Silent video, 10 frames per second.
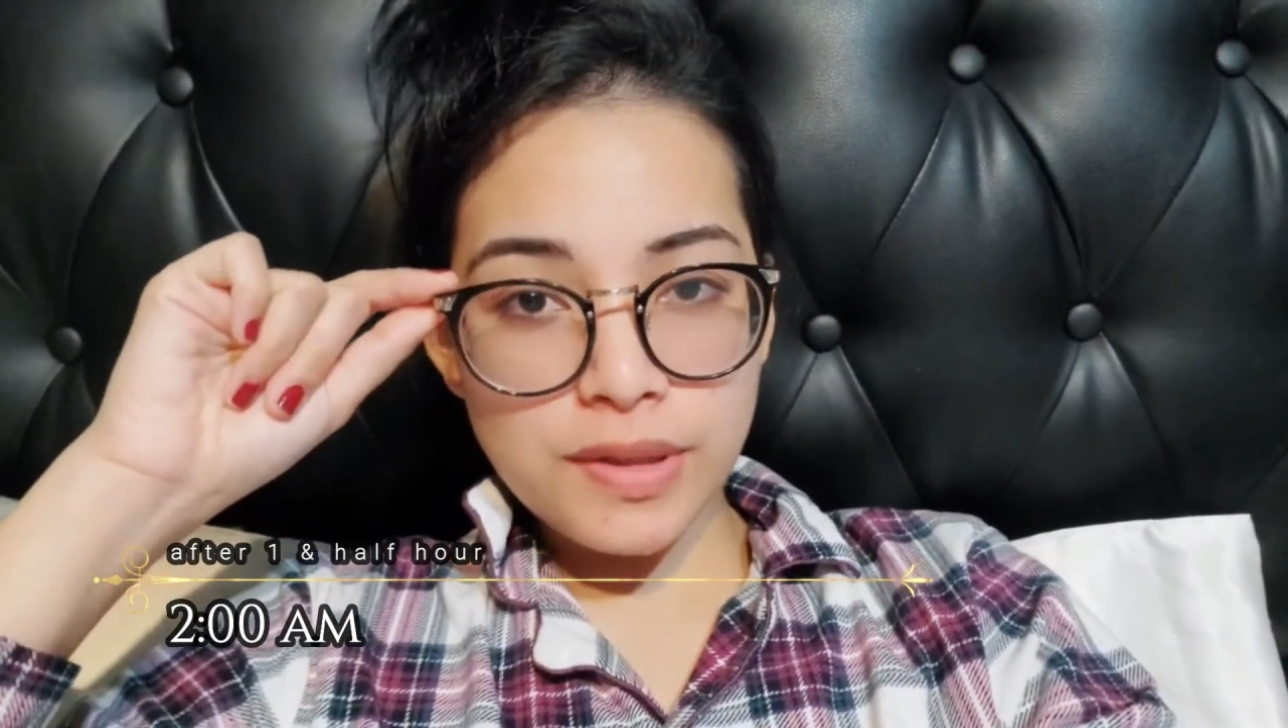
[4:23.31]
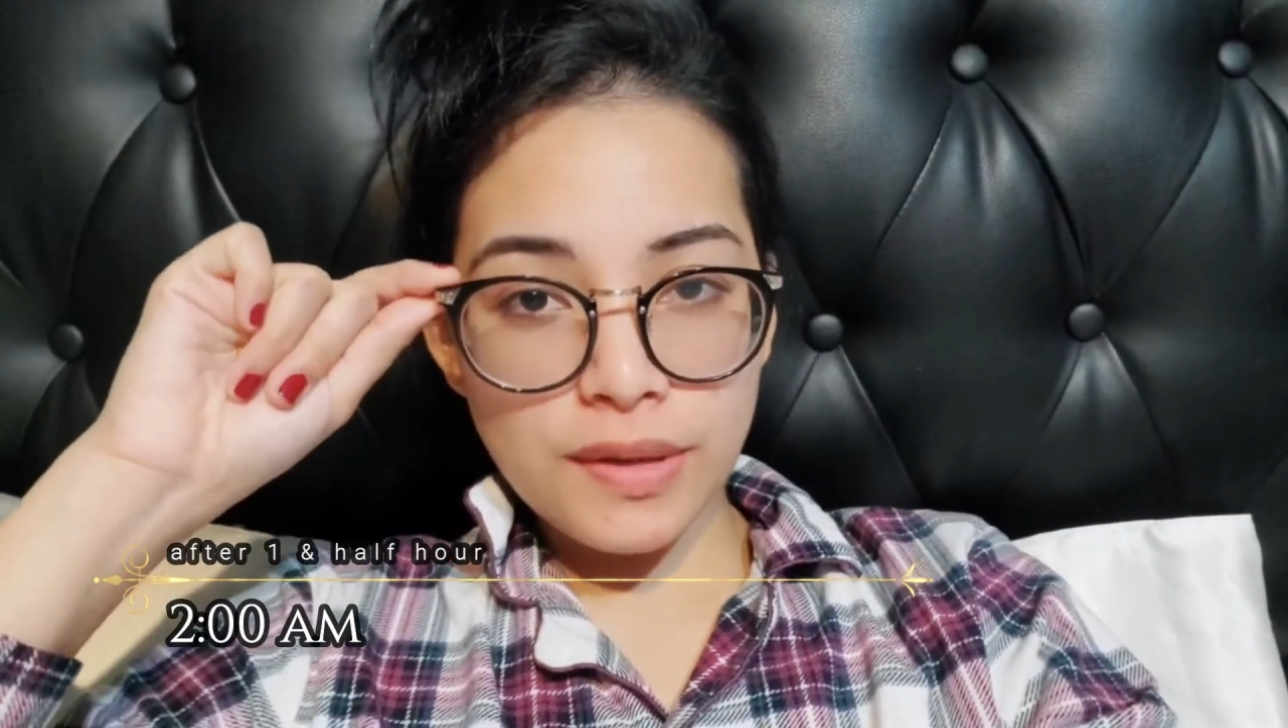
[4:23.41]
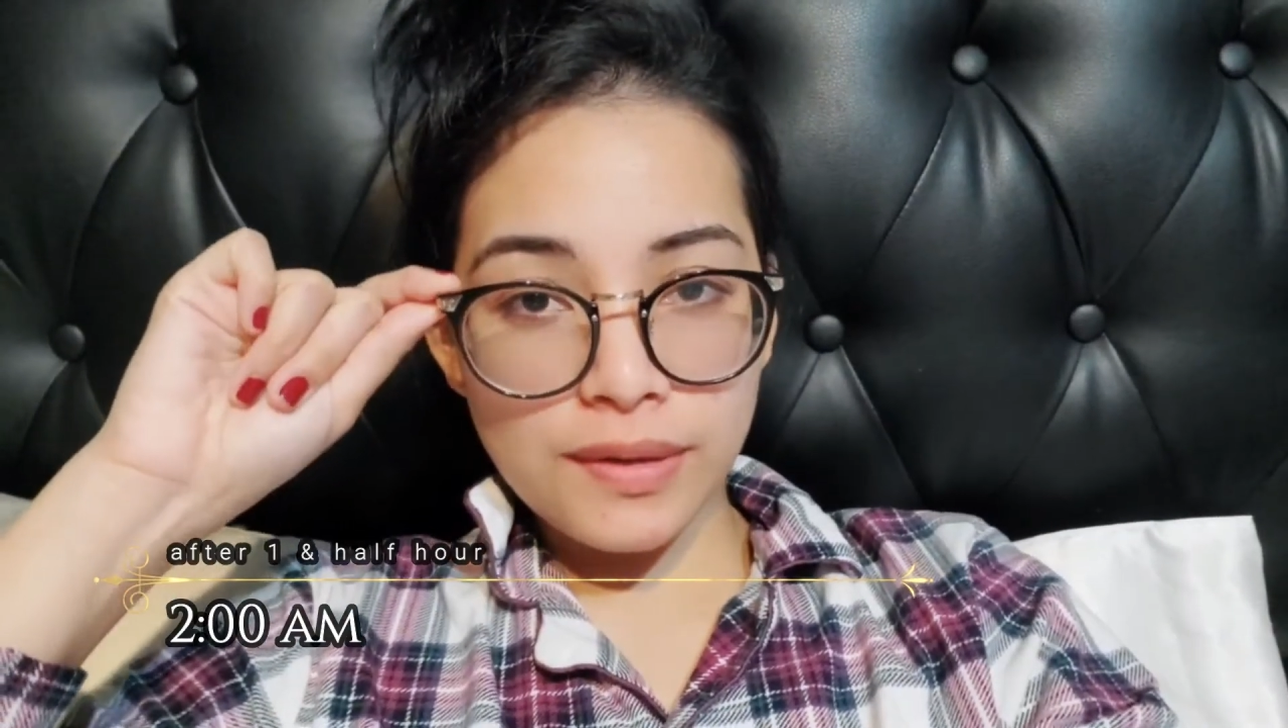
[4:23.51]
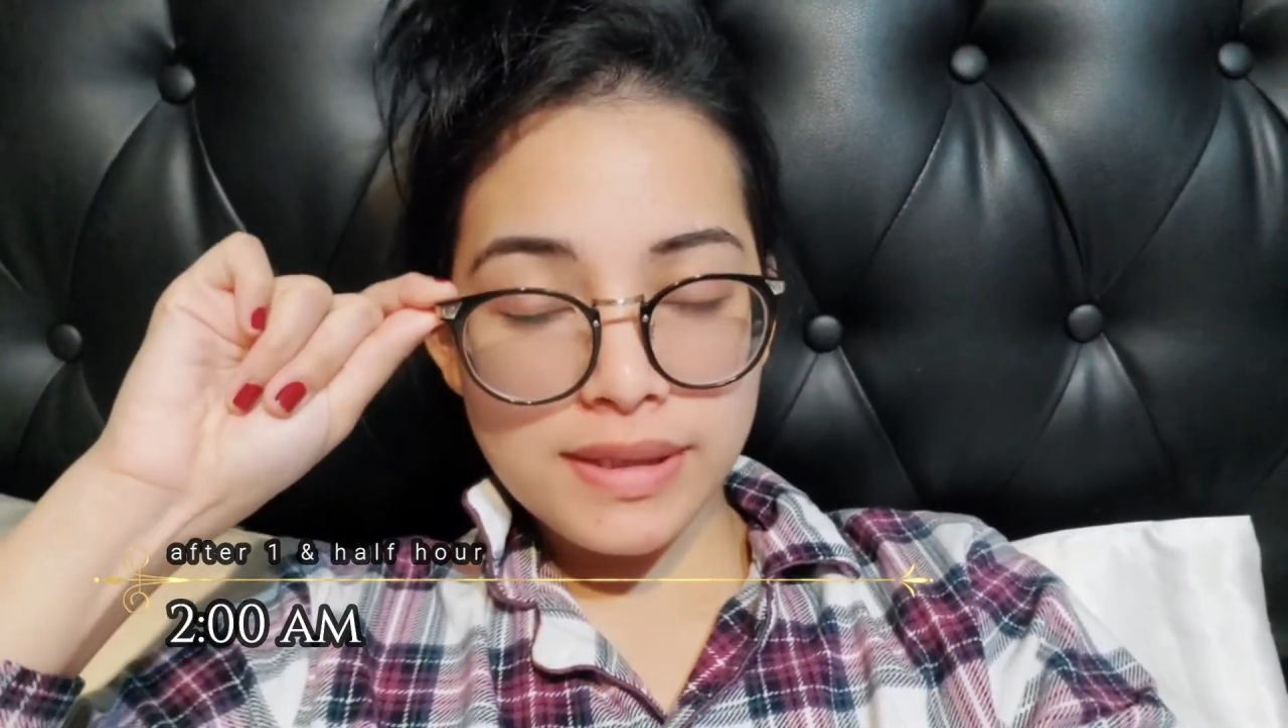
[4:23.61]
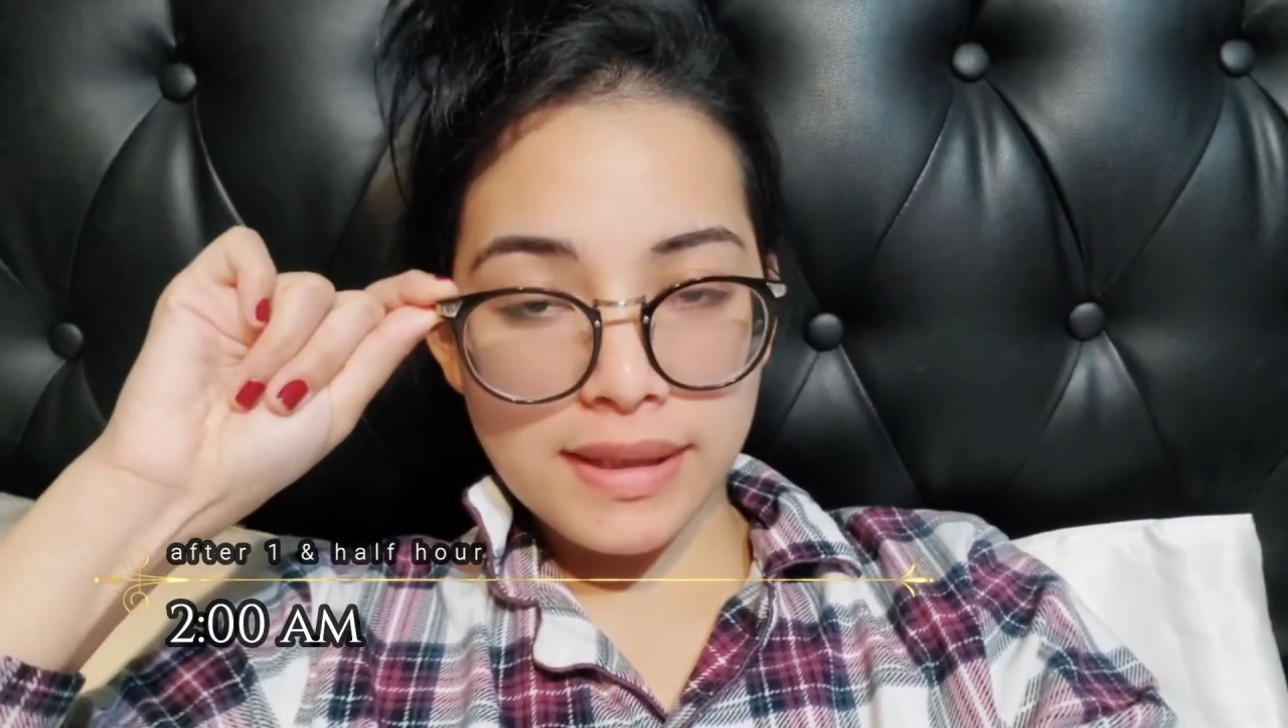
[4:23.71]

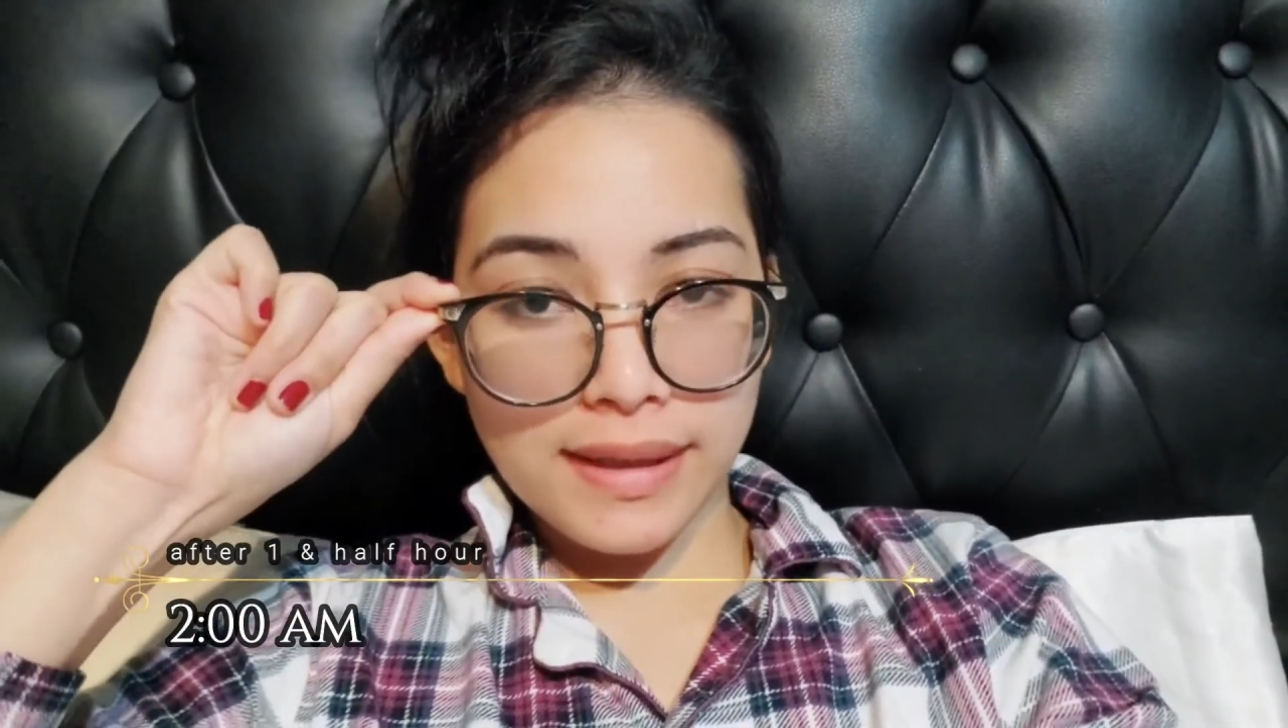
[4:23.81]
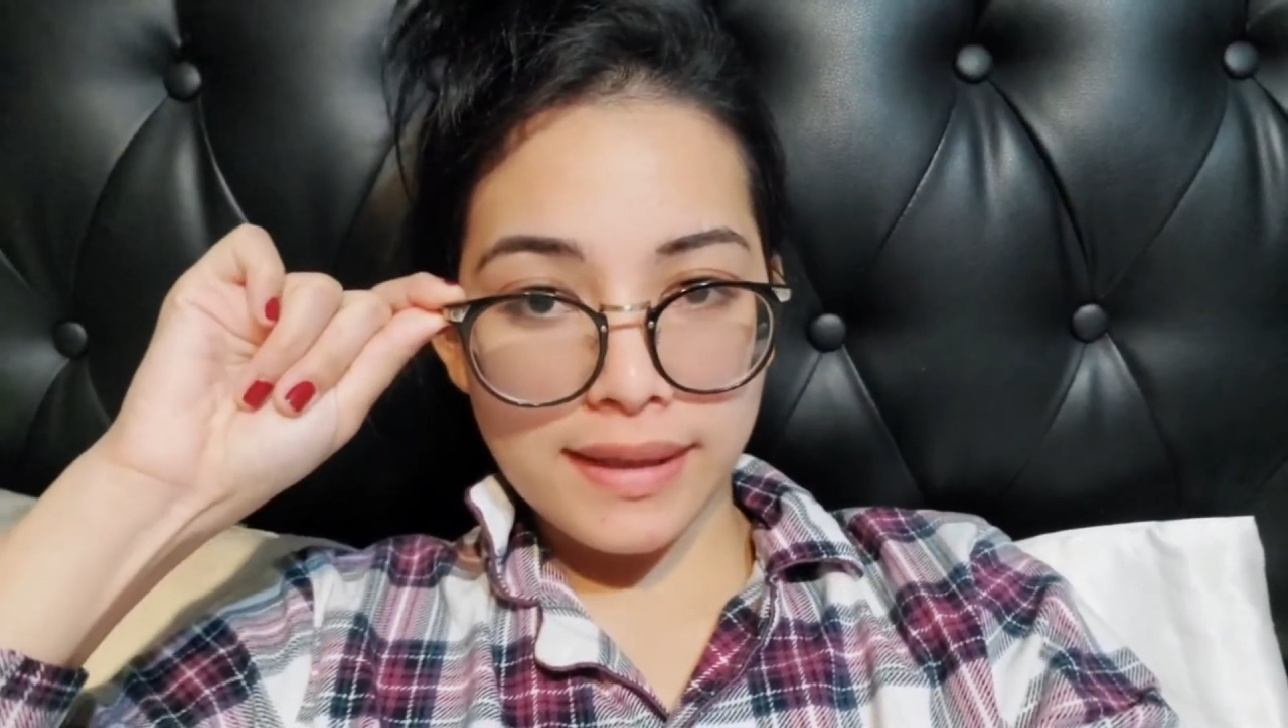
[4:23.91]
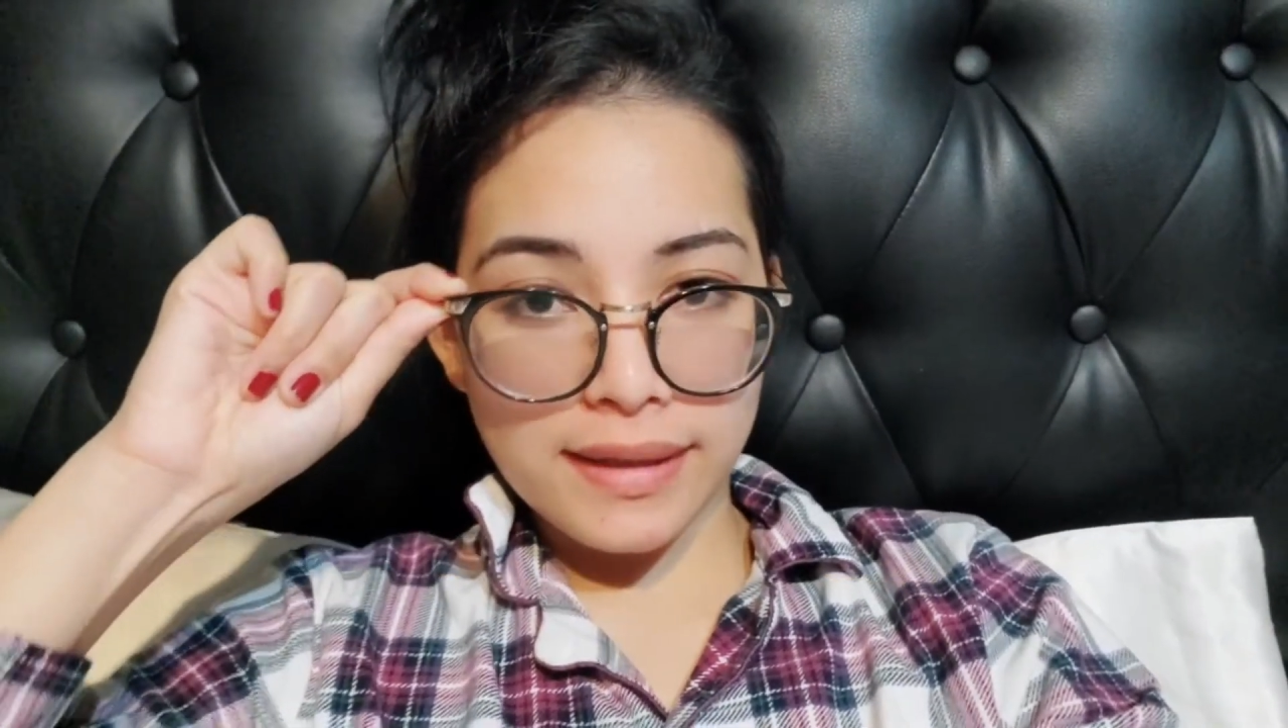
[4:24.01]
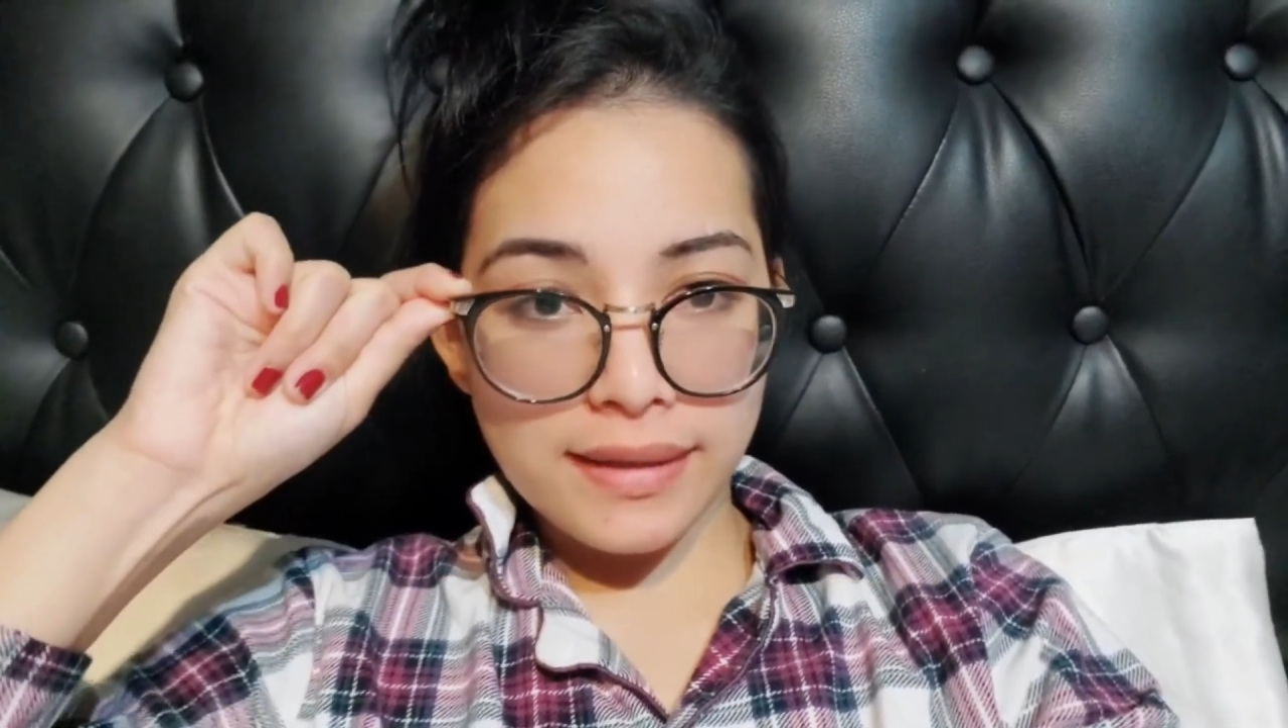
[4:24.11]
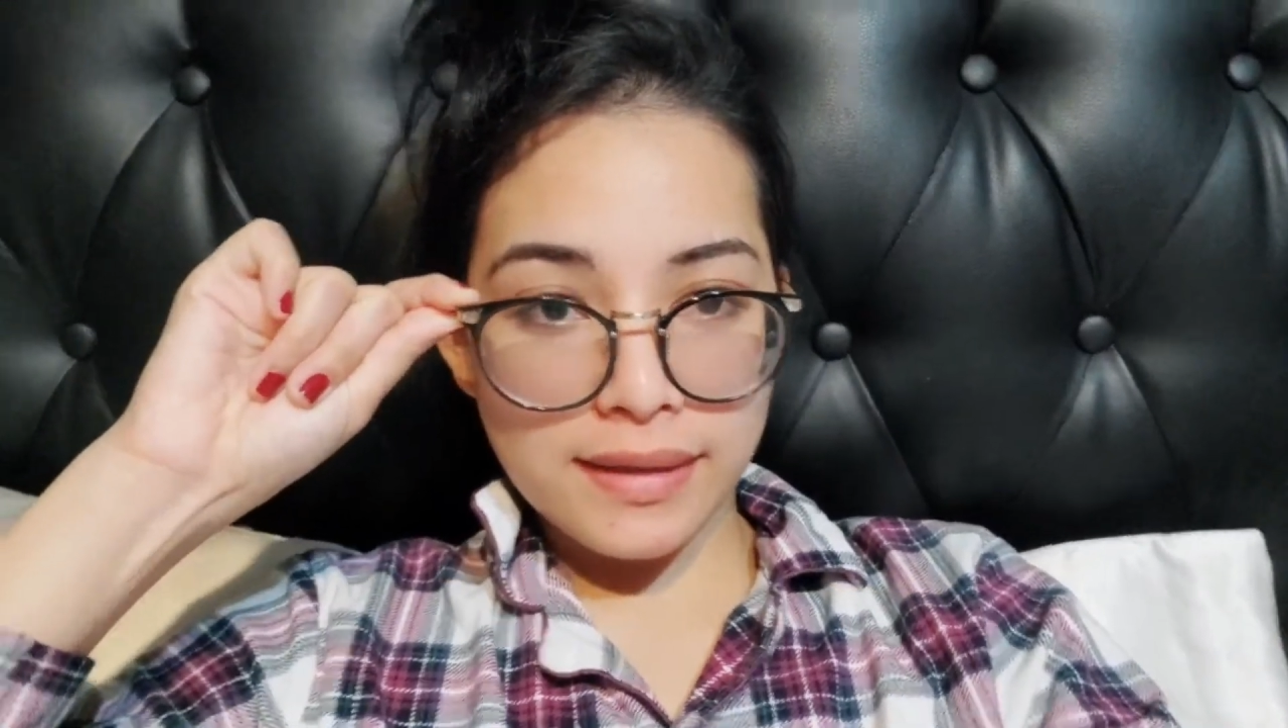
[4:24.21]
looks
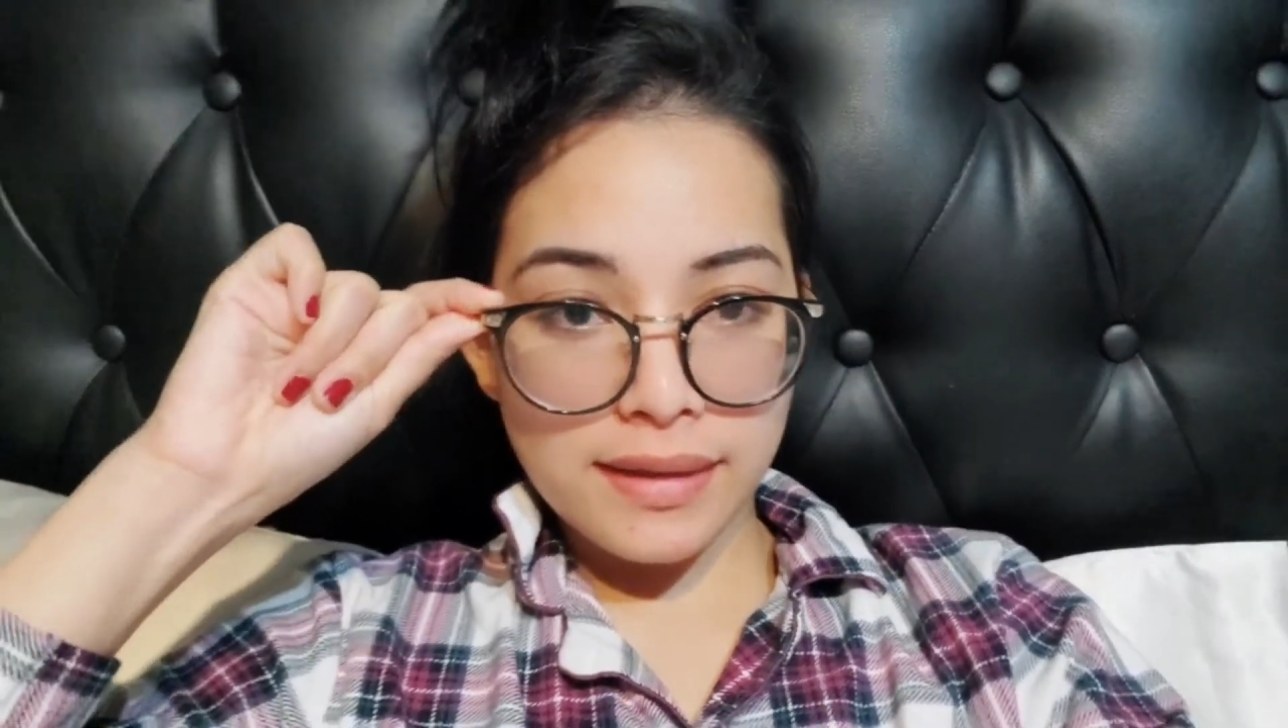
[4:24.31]
like,